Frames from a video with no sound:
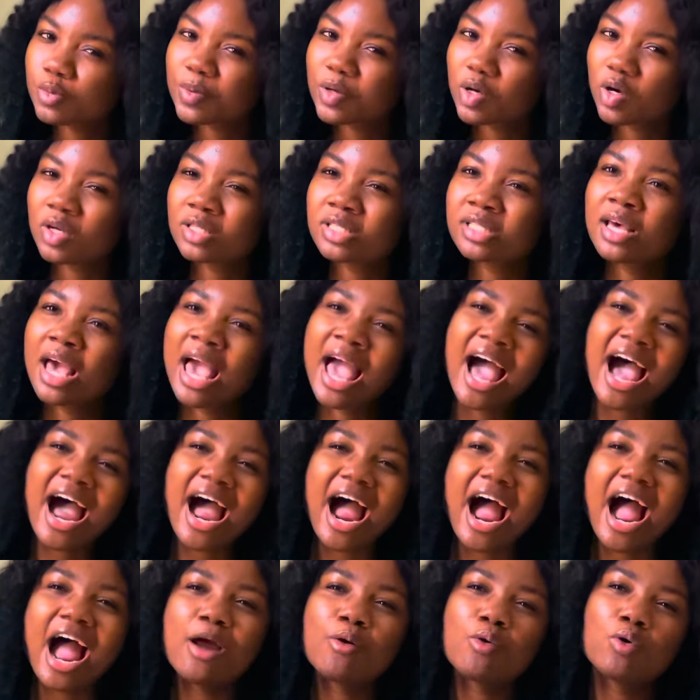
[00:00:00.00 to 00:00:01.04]
because
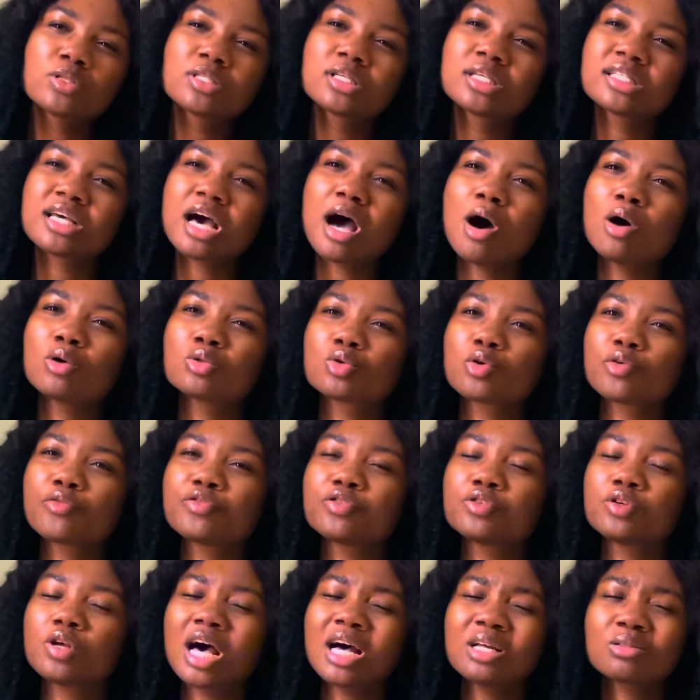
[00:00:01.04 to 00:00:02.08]
I wrote it out
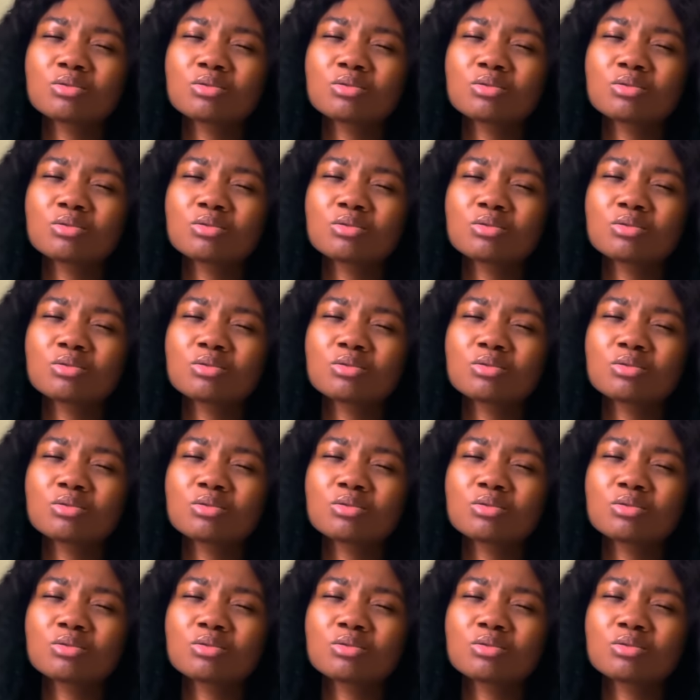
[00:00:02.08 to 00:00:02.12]
of